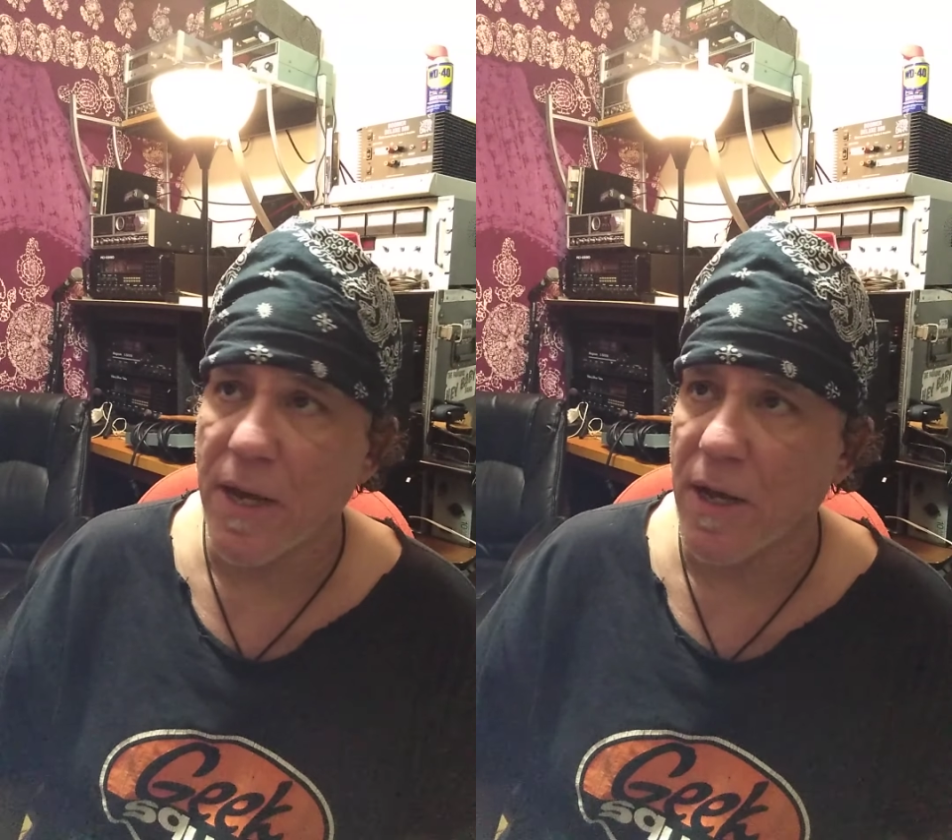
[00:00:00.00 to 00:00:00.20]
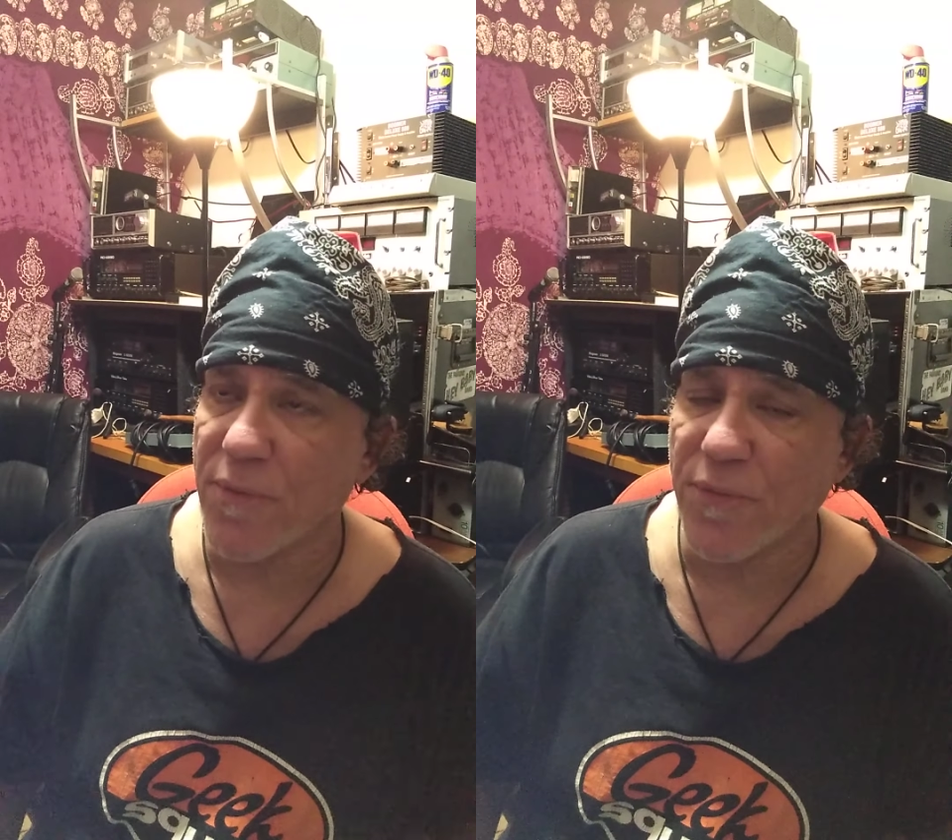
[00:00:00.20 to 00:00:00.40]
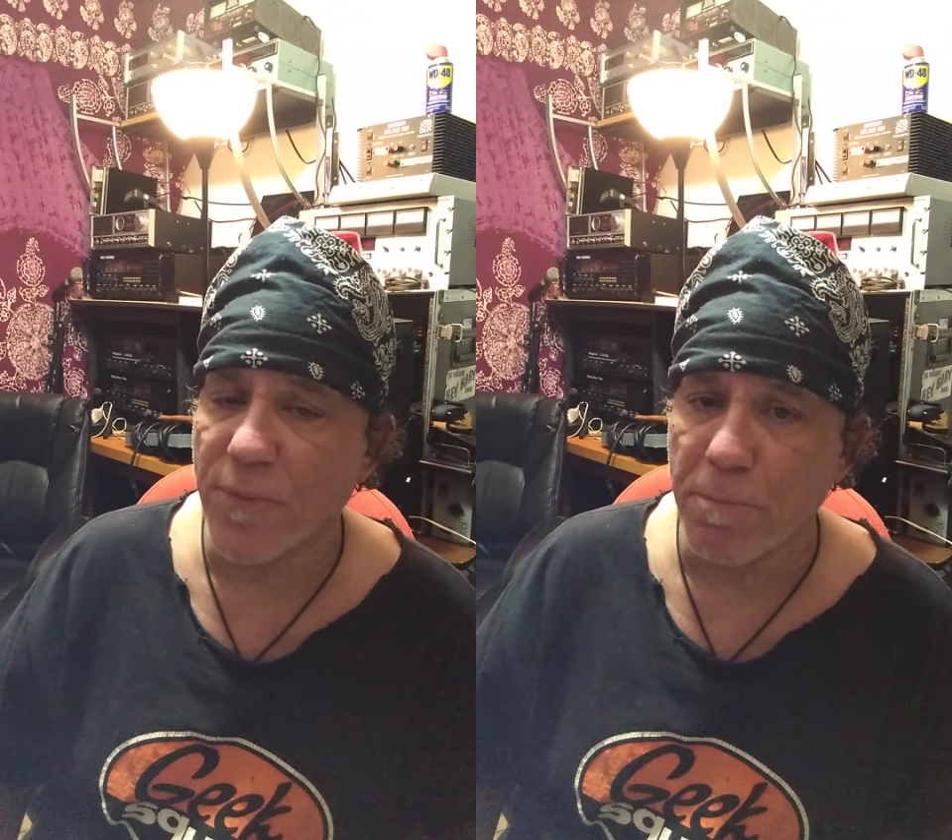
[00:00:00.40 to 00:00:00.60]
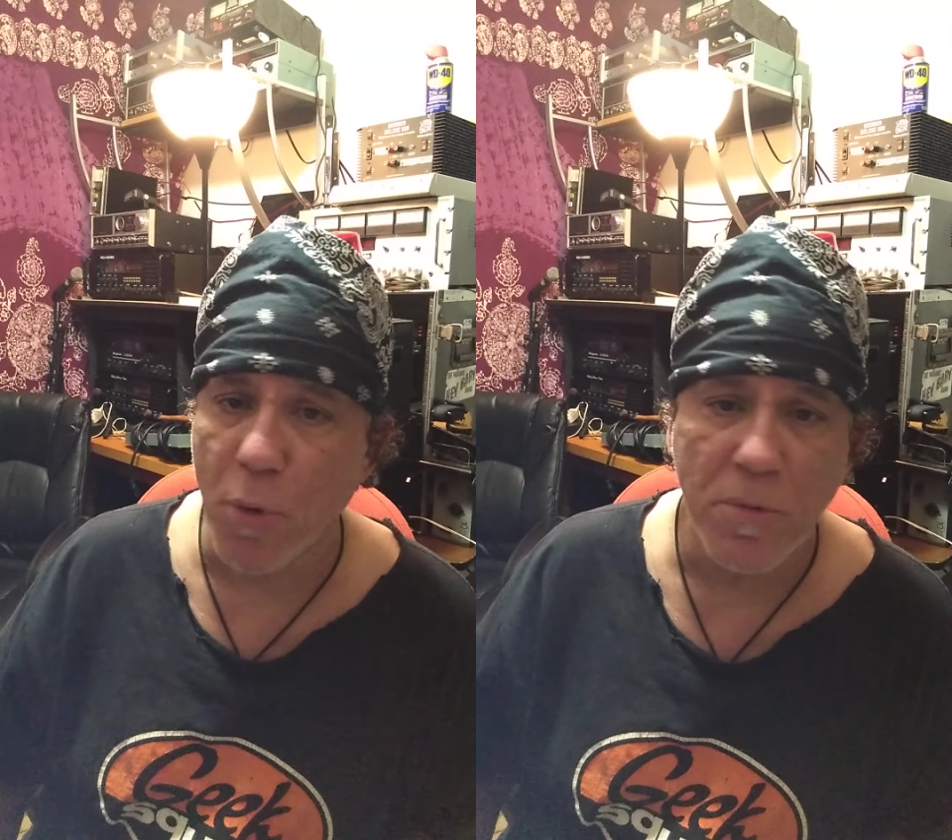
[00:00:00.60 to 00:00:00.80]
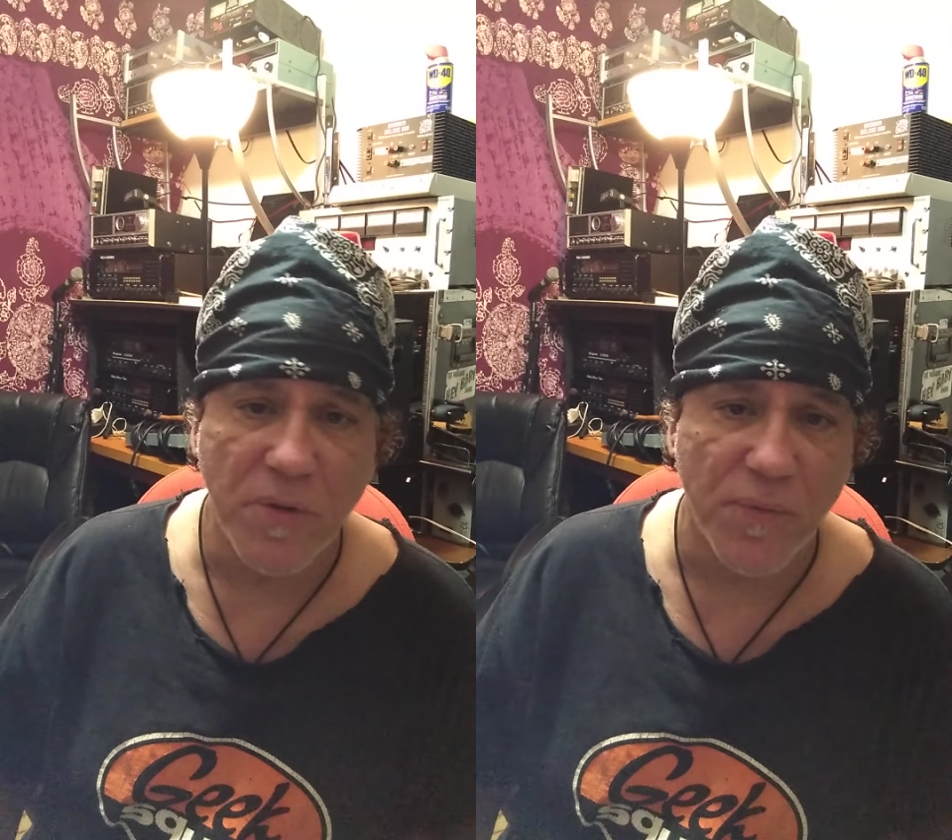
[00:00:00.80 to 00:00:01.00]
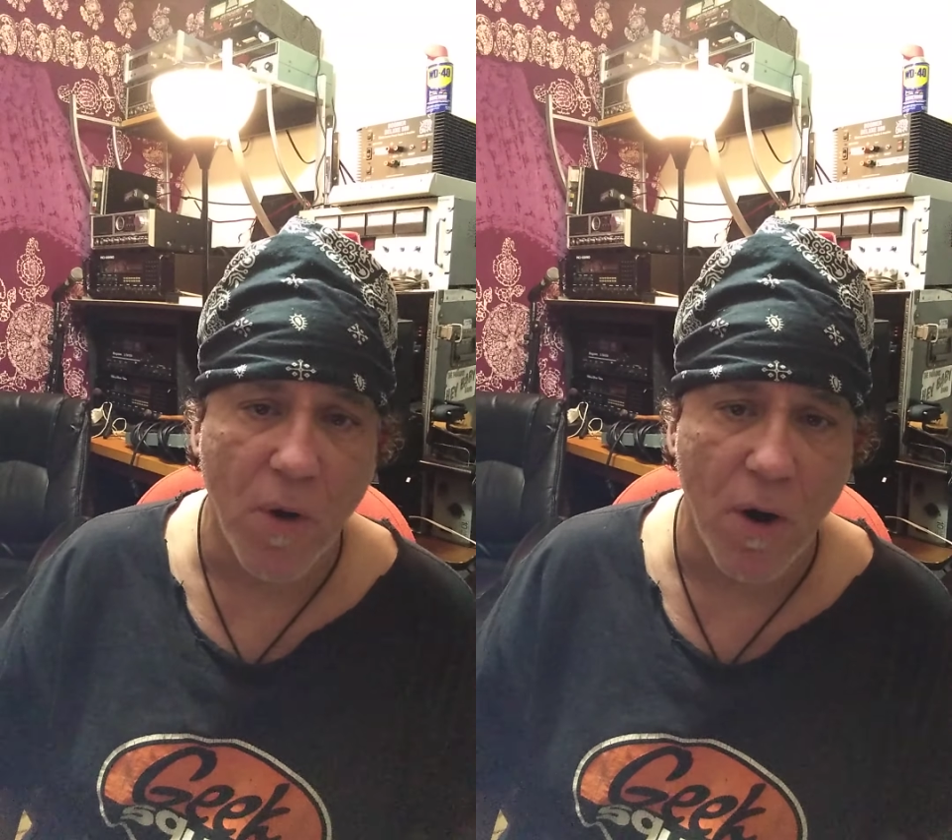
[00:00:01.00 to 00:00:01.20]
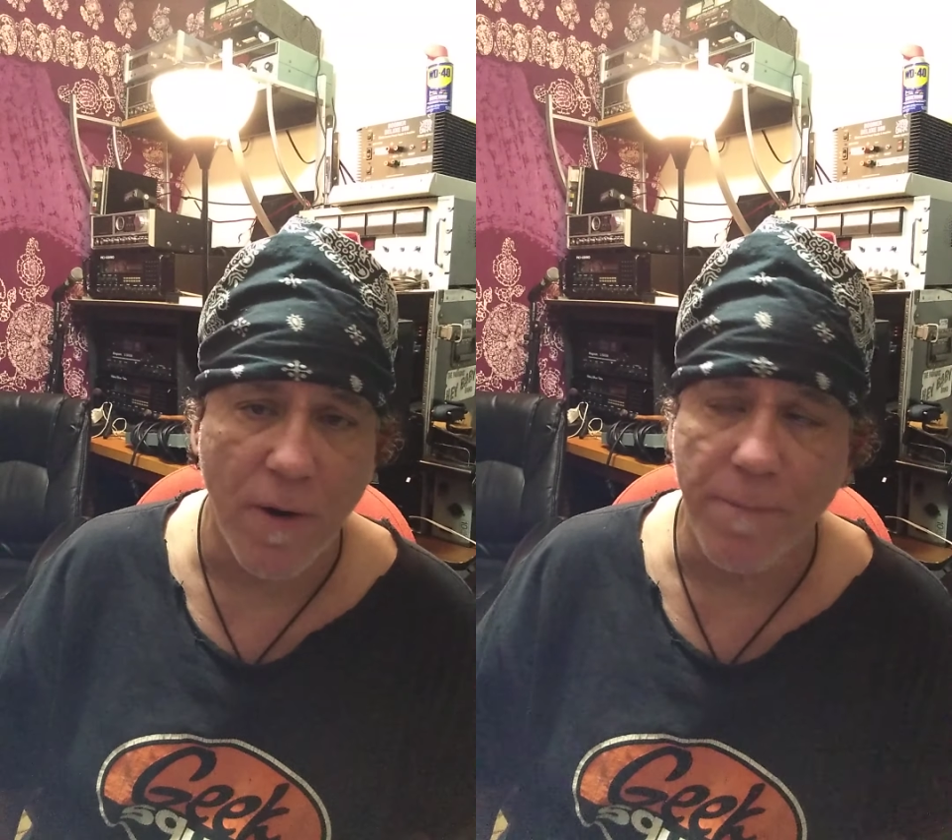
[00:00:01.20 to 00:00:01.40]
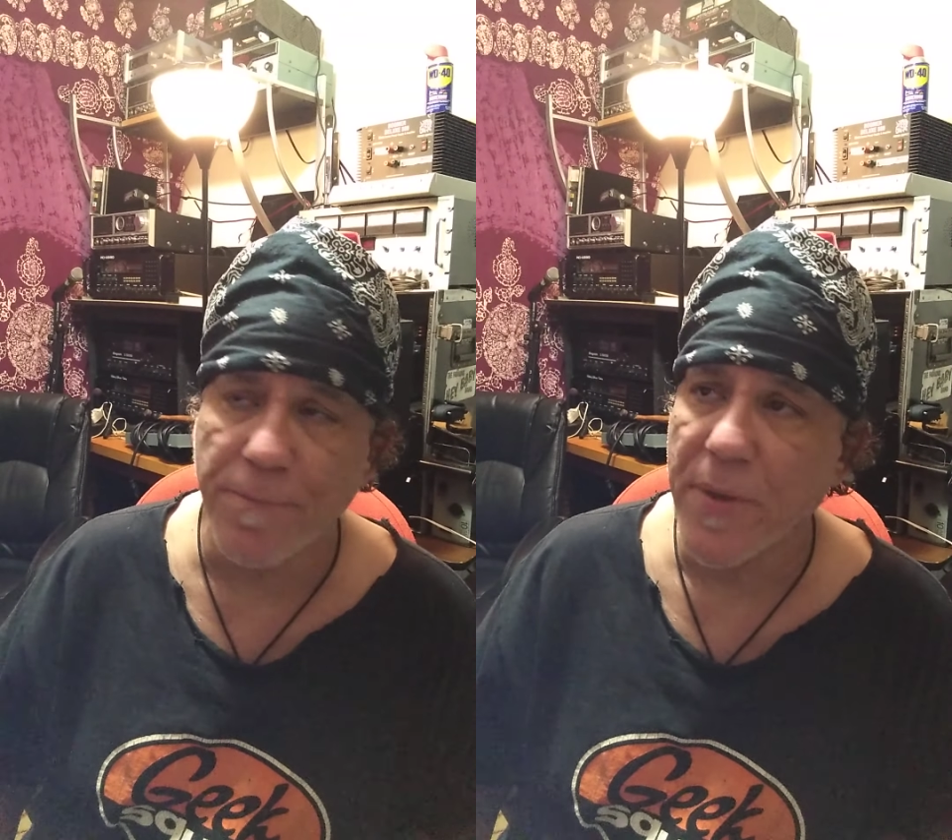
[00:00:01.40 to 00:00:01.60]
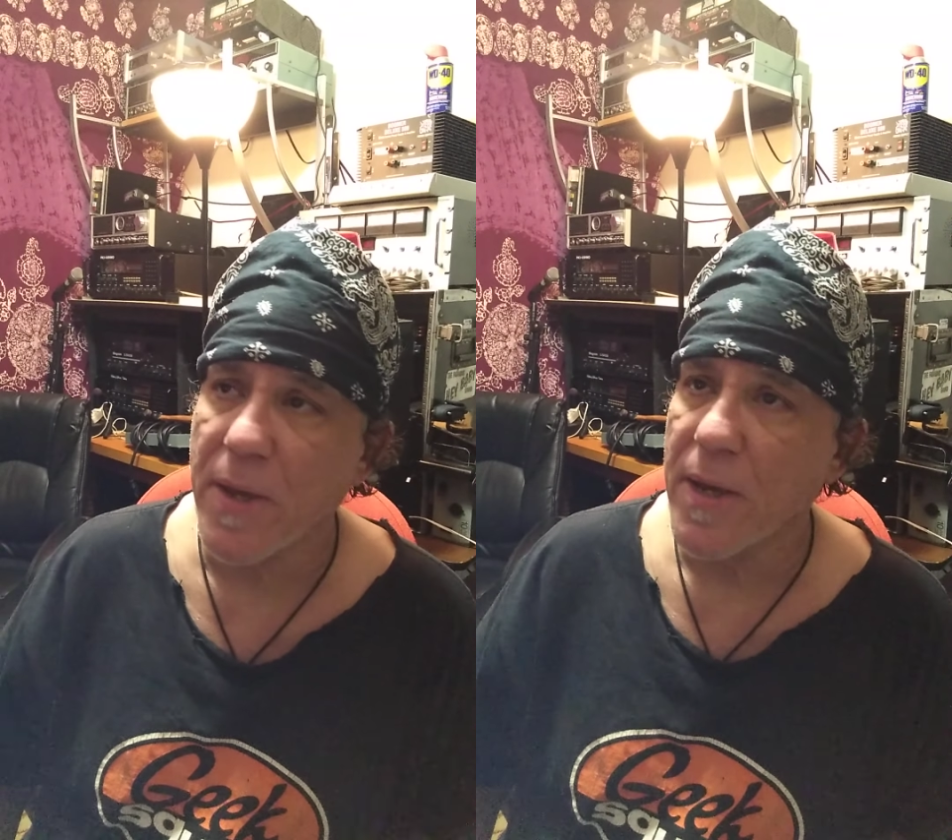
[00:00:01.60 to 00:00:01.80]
uh, Boone's Farm,